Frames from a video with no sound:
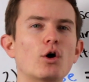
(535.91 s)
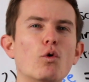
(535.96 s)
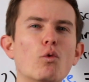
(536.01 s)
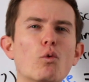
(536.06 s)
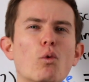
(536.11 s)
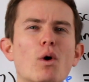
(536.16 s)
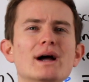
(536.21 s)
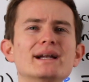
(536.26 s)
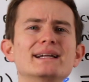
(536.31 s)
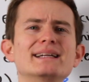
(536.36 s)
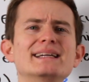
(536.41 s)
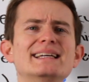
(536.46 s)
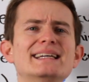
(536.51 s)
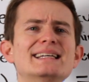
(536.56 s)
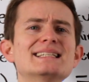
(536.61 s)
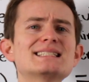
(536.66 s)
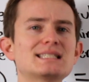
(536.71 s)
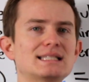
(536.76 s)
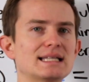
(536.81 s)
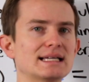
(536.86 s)
What
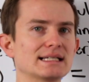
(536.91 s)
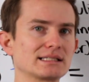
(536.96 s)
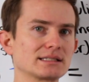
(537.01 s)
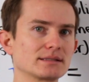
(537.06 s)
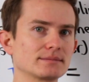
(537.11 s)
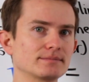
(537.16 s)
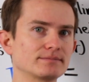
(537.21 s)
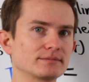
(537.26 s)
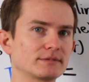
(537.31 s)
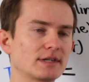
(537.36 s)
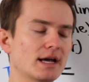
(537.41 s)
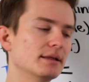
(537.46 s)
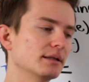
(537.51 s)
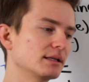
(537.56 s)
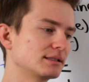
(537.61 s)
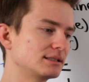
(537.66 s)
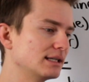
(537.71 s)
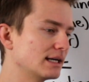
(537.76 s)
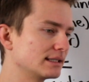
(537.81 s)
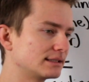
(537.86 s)
is this? Okay,
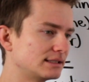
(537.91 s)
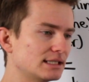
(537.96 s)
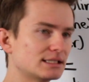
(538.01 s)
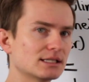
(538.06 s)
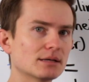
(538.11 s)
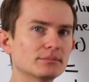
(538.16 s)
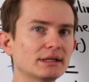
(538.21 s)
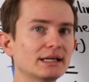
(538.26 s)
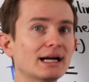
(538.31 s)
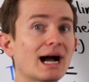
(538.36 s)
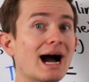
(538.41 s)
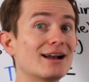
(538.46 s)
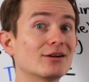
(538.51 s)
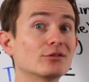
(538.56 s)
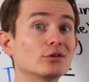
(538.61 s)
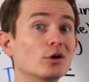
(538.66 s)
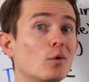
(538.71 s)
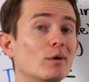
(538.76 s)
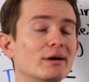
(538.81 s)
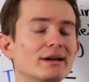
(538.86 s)
let's see. I see something. I
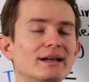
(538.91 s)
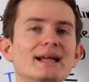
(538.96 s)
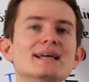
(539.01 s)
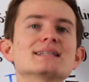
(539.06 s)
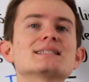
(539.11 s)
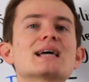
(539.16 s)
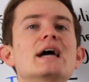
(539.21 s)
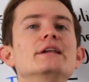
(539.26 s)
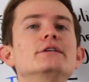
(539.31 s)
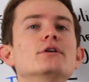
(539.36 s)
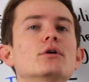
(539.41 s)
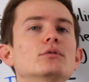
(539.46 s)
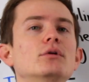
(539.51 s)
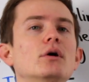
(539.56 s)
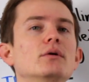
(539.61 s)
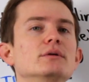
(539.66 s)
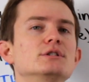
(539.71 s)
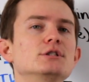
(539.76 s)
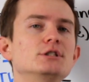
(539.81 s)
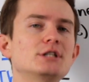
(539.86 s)
don't know what it is. I don't
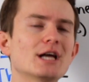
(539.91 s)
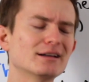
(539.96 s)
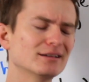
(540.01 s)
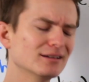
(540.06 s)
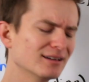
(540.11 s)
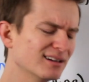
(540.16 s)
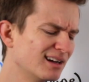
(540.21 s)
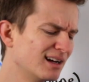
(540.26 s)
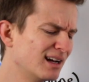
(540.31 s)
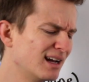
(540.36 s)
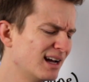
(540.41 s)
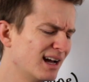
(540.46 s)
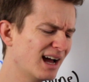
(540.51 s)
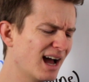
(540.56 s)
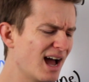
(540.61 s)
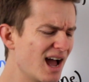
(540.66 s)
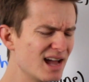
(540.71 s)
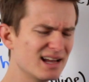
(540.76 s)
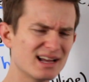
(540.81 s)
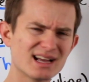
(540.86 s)
know its gender.
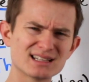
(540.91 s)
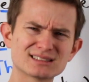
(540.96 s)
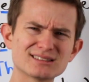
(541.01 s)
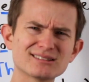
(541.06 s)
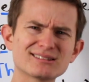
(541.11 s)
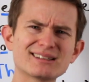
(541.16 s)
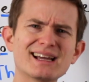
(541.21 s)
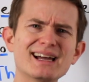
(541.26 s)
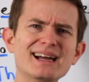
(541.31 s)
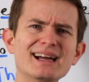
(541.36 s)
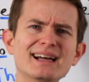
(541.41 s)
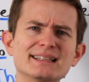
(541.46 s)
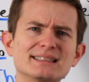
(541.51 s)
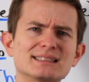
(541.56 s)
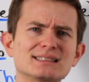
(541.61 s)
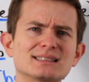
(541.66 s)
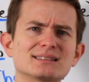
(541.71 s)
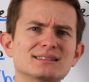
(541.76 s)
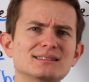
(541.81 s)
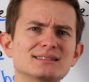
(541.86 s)
Hey, ¿esto qué
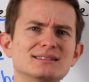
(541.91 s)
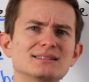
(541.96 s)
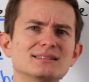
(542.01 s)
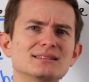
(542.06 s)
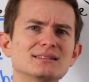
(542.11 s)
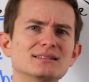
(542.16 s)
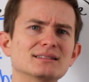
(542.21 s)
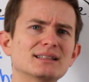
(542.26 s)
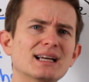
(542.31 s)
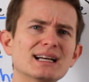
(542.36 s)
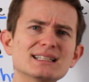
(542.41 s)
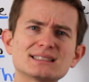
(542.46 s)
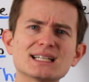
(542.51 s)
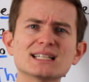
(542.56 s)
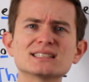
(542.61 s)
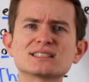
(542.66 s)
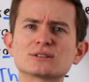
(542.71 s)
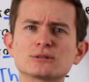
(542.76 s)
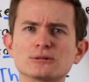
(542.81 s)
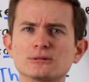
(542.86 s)
es? ¿Qué es
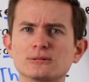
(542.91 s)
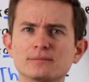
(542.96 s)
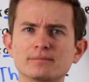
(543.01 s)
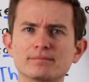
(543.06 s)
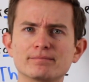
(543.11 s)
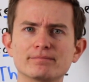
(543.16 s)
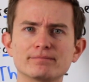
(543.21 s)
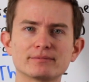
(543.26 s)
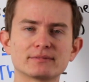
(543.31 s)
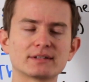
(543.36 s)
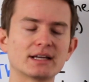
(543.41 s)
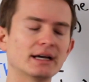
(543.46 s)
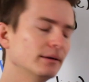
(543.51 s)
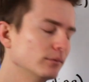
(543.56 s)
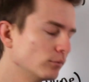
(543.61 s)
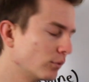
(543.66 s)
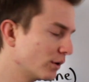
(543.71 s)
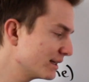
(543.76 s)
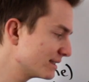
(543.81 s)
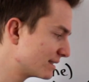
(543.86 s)
esto? Okay,
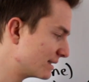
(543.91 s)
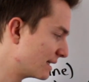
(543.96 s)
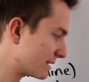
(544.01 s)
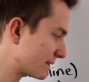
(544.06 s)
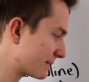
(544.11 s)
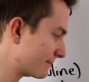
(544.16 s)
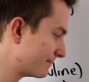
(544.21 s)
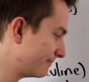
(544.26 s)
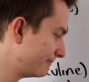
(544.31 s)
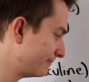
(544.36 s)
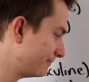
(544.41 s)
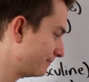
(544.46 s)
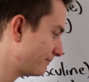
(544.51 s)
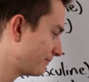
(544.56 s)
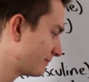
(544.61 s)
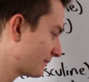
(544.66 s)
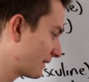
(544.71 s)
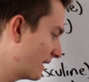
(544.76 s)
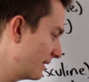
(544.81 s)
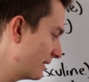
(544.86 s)
what is this?
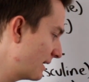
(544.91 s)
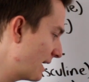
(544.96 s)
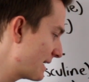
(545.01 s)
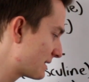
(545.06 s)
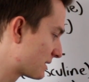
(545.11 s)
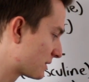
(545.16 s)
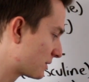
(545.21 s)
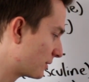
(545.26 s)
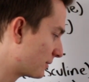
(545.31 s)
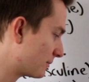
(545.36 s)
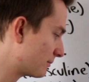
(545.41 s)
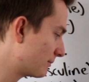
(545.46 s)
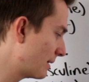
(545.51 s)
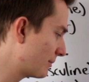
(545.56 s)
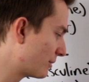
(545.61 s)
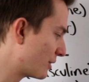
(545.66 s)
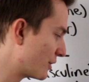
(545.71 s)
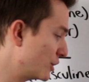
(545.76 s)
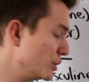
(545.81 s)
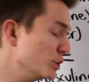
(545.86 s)
Okay, esto.
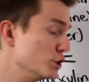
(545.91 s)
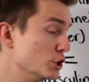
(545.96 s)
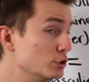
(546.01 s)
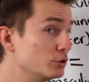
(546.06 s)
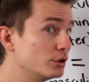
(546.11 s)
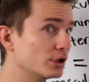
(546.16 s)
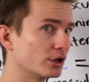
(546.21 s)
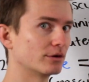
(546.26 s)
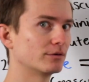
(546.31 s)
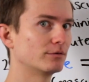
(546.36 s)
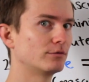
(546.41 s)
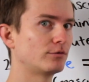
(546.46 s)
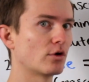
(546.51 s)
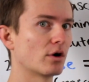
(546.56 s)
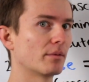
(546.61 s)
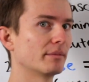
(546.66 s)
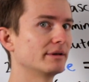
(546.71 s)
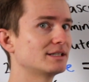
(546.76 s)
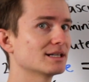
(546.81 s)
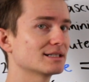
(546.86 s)
Remember, the neuter
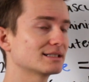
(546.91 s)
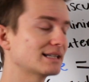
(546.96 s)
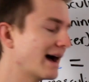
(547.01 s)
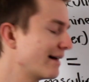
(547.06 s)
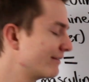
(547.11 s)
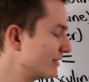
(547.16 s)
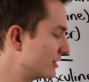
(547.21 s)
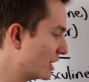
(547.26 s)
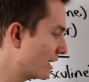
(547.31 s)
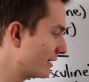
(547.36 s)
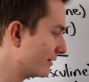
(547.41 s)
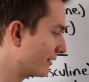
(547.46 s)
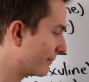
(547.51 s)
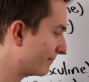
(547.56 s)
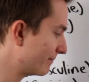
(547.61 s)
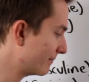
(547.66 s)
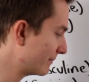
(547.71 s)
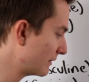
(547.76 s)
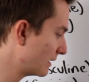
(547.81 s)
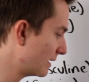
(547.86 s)
form. It doesn't have a gender.
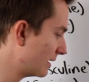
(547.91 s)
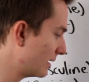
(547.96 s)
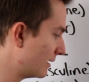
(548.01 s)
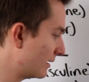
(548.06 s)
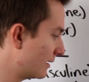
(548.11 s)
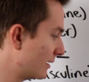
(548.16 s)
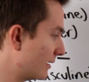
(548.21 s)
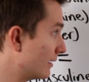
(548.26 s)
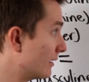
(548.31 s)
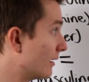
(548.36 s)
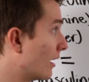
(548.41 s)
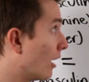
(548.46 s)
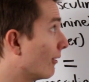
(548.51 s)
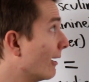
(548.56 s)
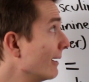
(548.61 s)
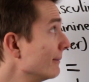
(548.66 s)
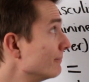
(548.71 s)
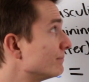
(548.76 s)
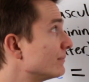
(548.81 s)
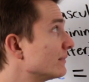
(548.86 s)
All
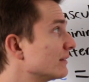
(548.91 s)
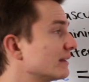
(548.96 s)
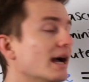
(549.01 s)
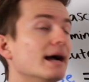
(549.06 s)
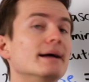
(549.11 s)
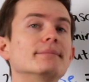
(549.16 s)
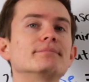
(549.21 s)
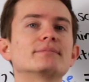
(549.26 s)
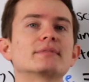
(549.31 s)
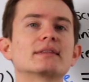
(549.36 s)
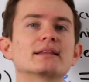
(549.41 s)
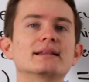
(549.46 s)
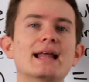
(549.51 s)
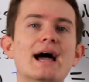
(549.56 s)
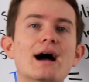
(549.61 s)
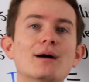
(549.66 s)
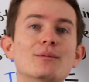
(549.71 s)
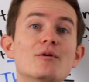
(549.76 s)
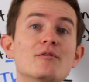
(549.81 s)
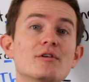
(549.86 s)
right? Okay,
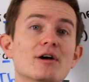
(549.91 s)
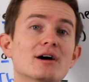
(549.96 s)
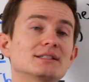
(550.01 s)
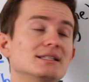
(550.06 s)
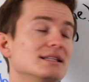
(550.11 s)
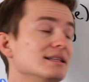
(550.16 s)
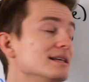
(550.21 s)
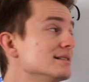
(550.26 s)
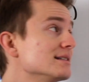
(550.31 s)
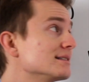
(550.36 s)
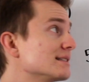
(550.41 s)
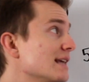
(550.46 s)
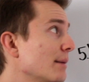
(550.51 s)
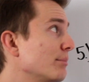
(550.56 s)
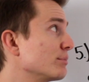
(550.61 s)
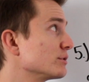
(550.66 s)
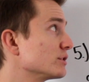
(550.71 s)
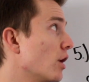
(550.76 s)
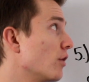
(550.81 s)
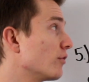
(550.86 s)
now moving on to these
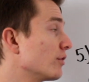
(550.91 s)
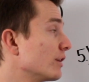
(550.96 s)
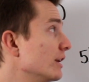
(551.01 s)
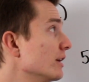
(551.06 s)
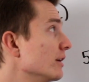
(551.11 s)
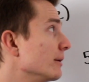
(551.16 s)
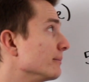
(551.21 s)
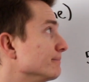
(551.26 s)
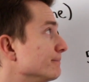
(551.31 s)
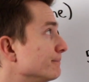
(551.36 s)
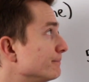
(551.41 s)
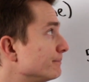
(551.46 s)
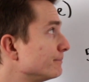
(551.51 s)
examples over here.